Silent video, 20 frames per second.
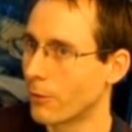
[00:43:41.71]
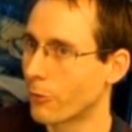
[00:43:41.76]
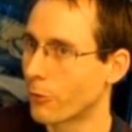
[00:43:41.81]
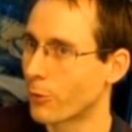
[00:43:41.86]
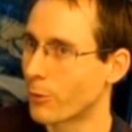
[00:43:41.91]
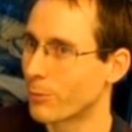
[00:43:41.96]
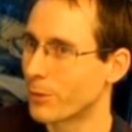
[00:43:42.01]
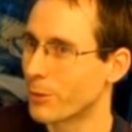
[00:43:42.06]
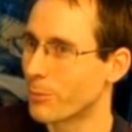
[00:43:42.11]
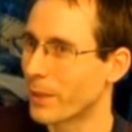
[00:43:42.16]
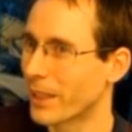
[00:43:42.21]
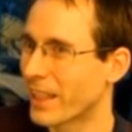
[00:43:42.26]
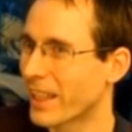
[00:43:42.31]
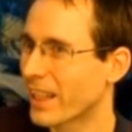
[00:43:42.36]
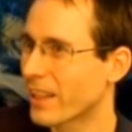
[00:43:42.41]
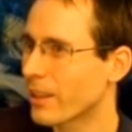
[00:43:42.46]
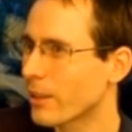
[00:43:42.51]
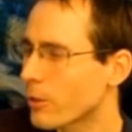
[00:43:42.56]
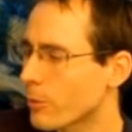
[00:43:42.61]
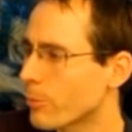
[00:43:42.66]
from the
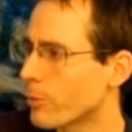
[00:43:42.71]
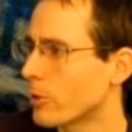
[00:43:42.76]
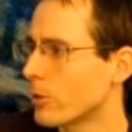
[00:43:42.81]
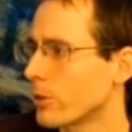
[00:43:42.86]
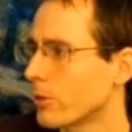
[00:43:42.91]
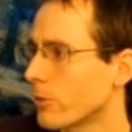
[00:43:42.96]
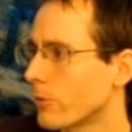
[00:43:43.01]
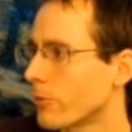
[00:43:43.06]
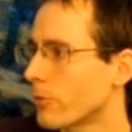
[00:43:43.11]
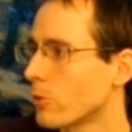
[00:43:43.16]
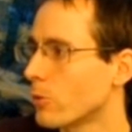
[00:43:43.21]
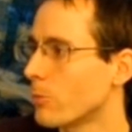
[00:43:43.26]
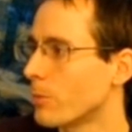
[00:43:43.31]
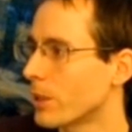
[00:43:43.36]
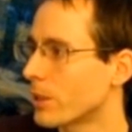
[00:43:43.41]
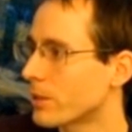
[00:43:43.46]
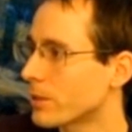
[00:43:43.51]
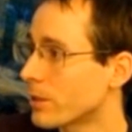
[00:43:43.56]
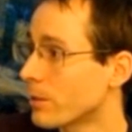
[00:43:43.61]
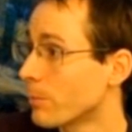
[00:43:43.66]
mechanical point of view,
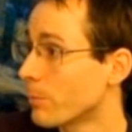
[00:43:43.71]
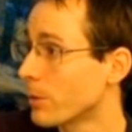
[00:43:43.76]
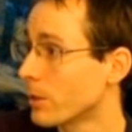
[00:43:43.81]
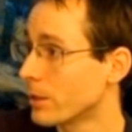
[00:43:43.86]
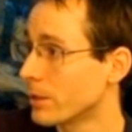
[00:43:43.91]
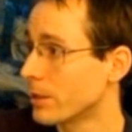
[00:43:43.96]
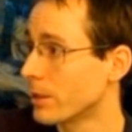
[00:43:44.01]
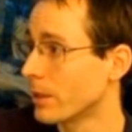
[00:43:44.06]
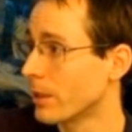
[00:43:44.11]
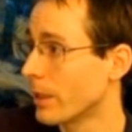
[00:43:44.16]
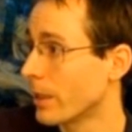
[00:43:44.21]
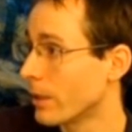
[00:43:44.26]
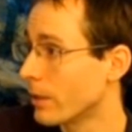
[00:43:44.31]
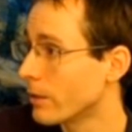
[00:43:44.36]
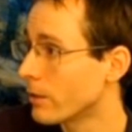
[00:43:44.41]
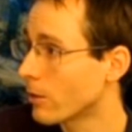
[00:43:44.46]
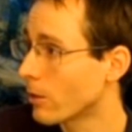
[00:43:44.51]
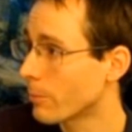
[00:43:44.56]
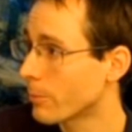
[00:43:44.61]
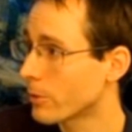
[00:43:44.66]
much simpler than a
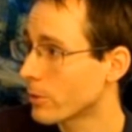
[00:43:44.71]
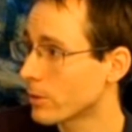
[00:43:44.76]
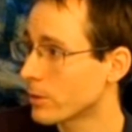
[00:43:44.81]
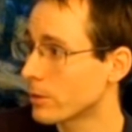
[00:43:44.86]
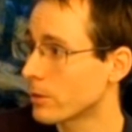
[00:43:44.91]
helicopter.